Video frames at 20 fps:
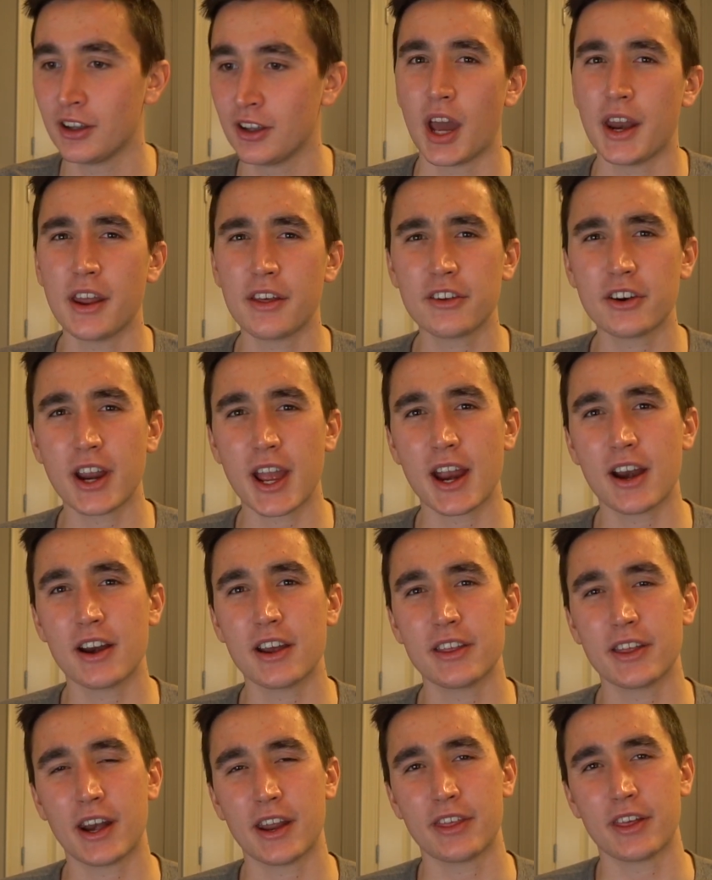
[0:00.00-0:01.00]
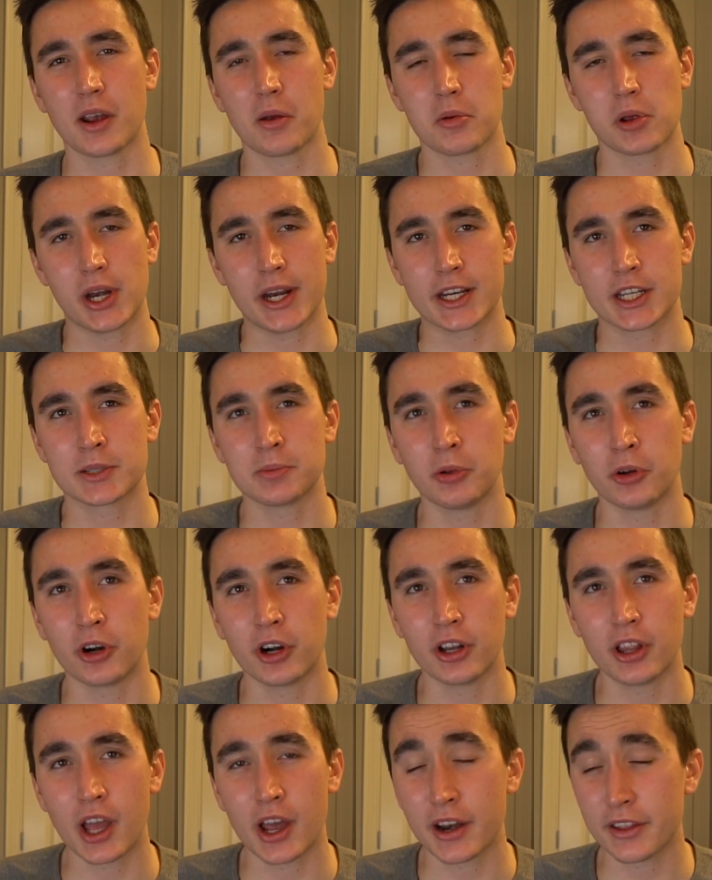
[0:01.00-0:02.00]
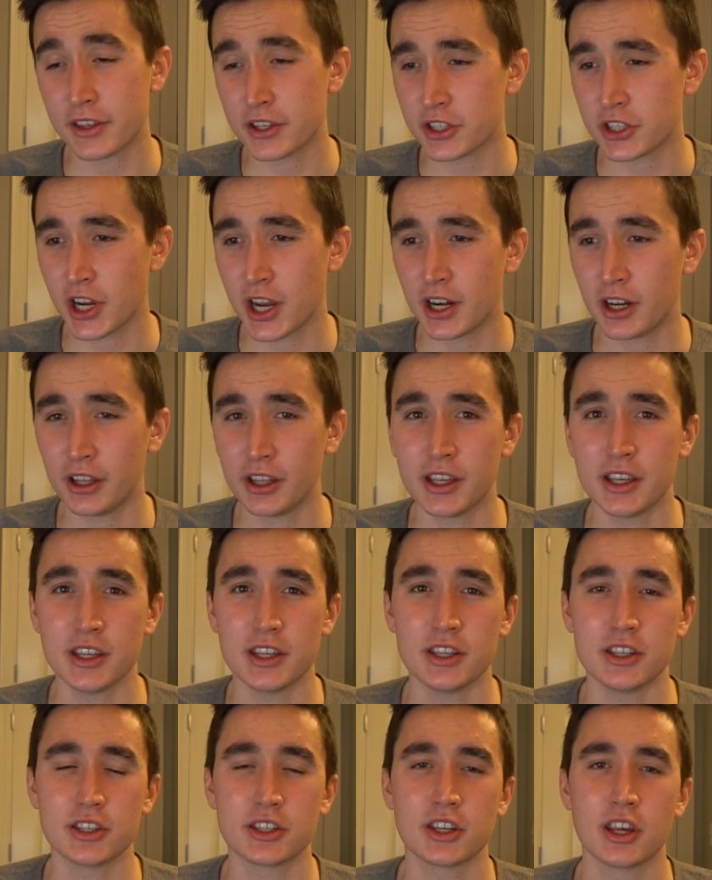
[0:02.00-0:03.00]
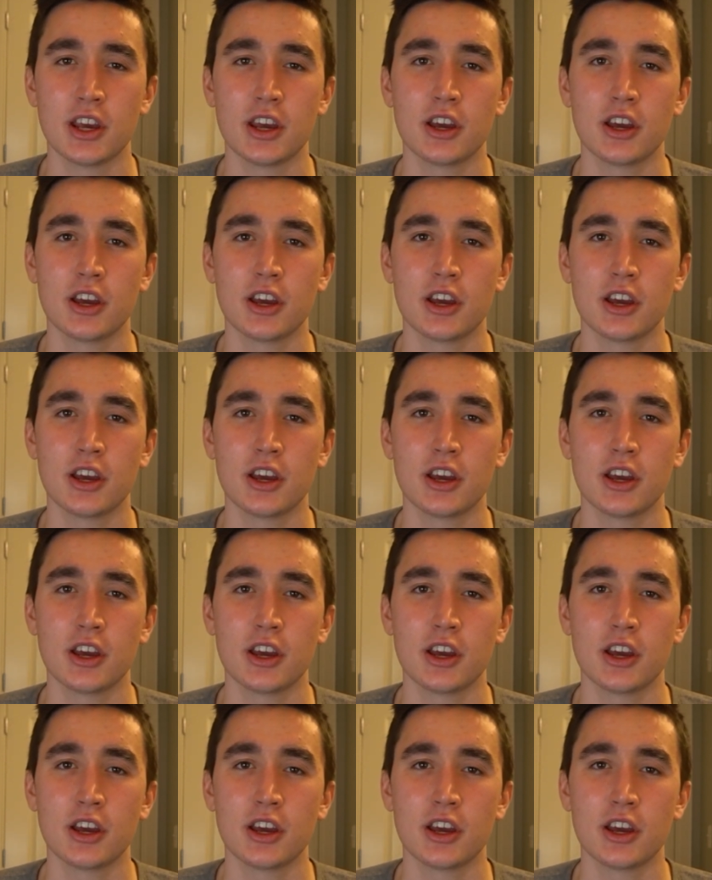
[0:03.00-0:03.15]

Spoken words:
Another area that I think we're going to explore a lot on this channel is